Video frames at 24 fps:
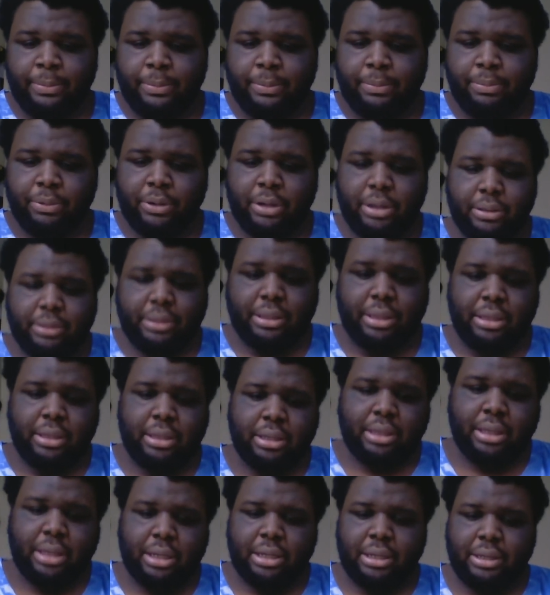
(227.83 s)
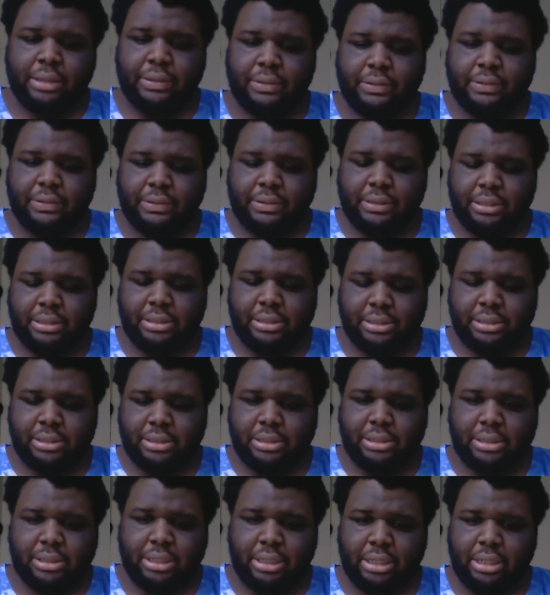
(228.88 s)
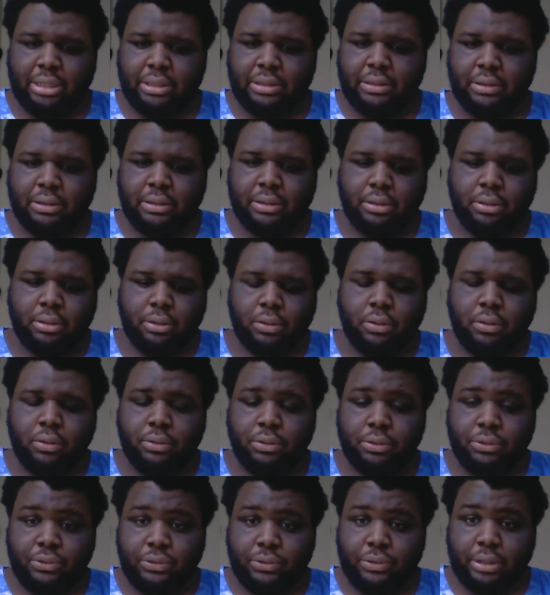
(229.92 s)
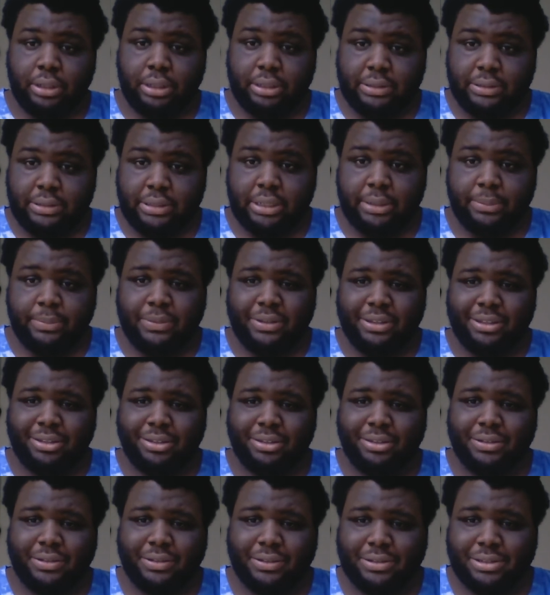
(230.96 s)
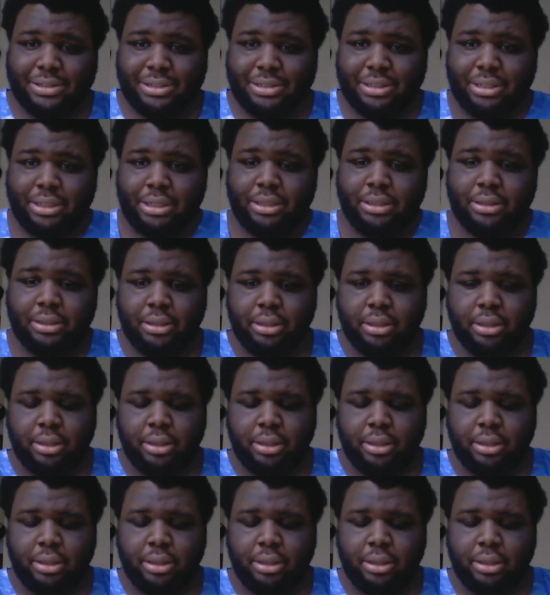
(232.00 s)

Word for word: proud that I didn't cheat or attempted to cheat,